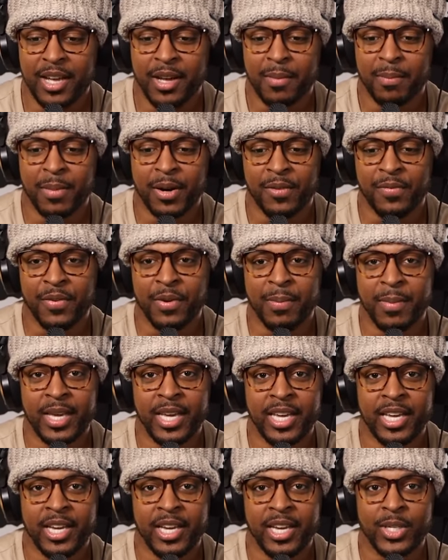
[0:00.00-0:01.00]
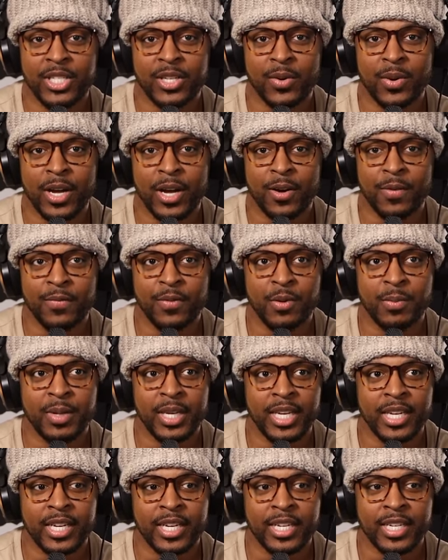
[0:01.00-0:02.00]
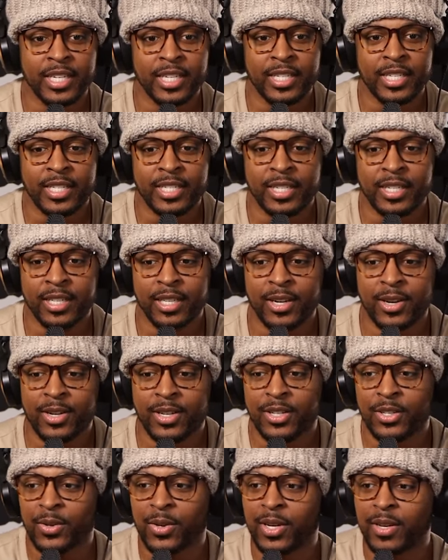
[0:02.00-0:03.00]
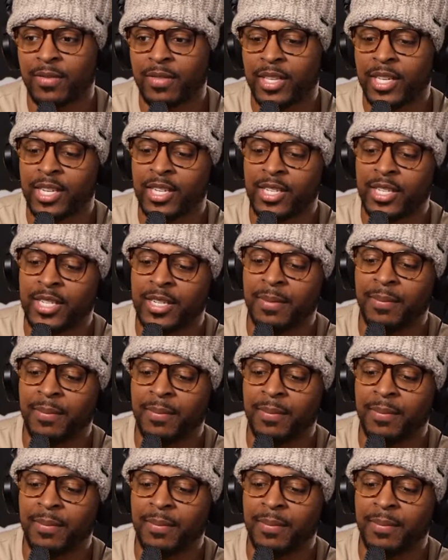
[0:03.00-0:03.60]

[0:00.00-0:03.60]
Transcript: but for me, it was so helpful because there's sort of this